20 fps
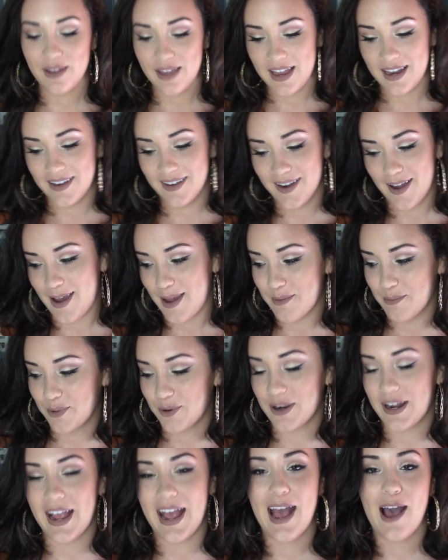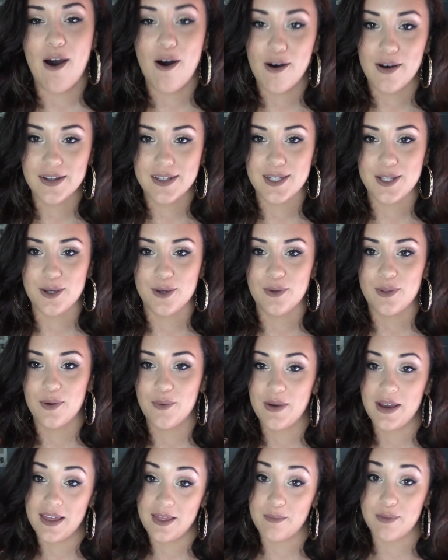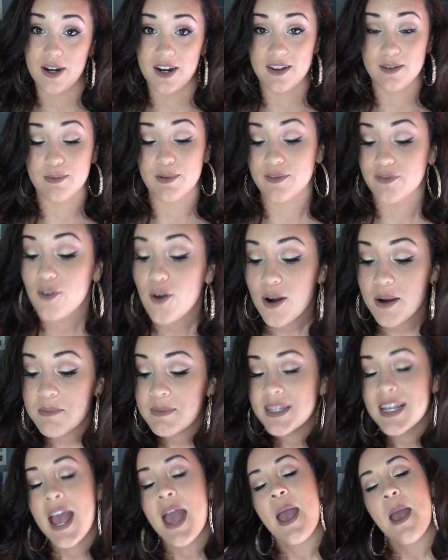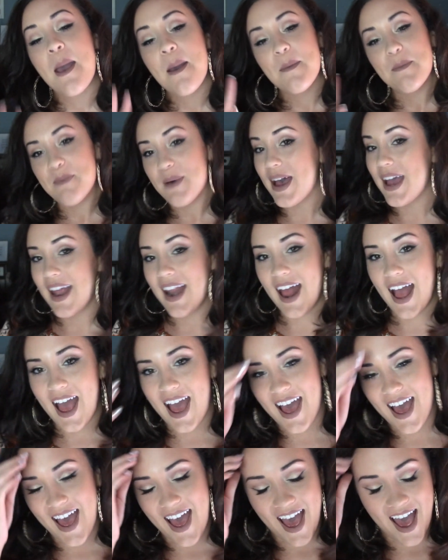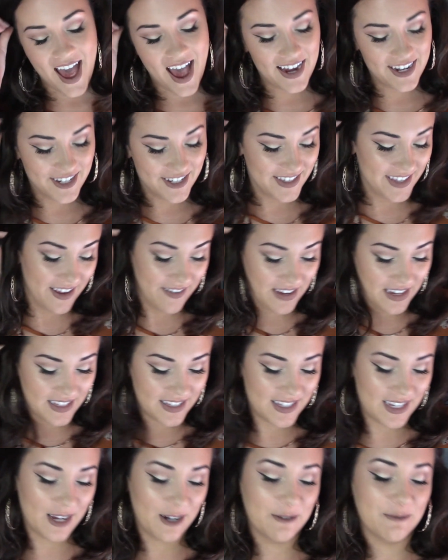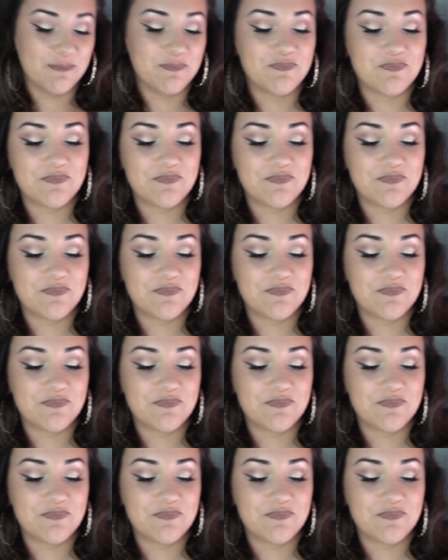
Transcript: and not important at all to the way the product performs, but I just love it. So,